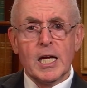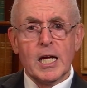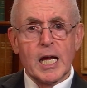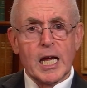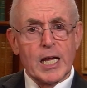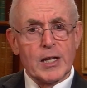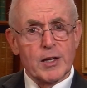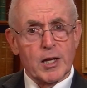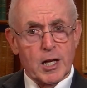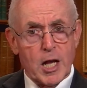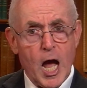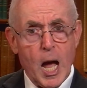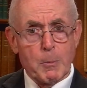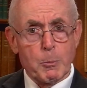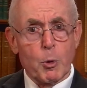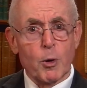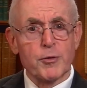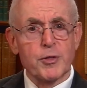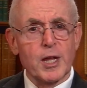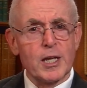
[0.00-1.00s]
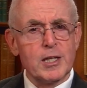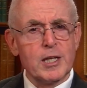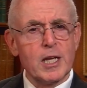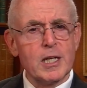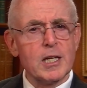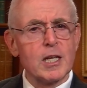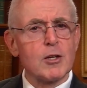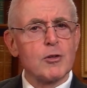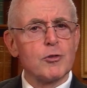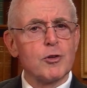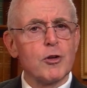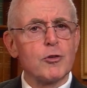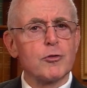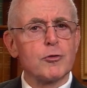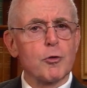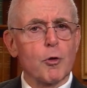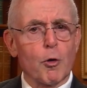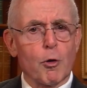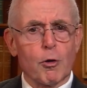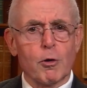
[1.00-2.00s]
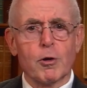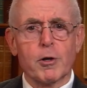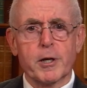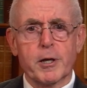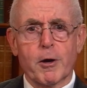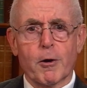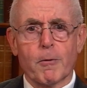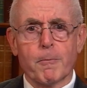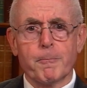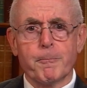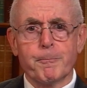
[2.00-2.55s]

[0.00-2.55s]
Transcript: in the Commonwealth that didn't exist earlier,